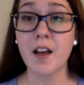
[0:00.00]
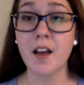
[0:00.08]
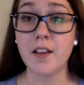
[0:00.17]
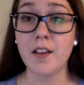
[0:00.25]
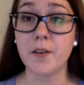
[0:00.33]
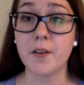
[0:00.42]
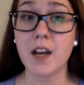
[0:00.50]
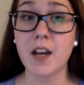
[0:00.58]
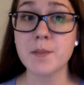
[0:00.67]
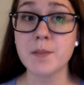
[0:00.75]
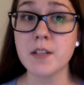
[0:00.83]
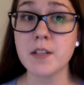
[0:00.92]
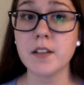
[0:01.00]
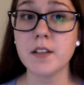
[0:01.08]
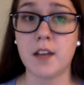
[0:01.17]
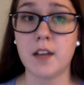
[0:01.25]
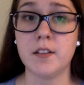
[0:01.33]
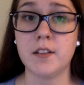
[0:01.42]
Hello, I'm Danielle
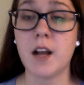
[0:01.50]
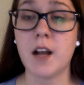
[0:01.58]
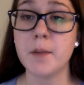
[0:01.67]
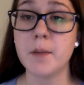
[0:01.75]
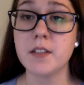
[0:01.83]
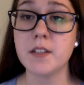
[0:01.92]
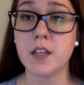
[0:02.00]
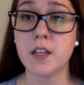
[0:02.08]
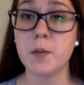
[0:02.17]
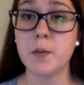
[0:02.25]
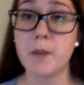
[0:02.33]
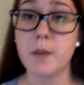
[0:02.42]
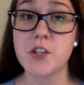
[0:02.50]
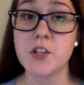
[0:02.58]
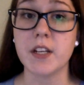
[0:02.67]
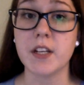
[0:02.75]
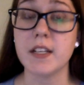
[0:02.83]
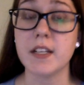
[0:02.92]
Callan, and I'm going to tell you about my
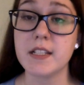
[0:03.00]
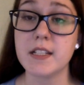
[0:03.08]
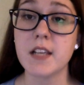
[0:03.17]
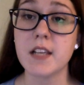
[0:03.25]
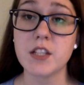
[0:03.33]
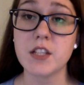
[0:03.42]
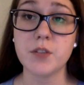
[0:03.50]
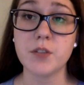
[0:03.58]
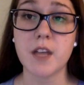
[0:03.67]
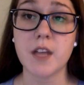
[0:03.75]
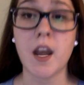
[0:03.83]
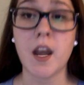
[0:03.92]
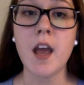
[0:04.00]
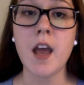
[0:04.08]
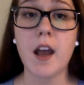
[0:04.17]
journey in ECS 210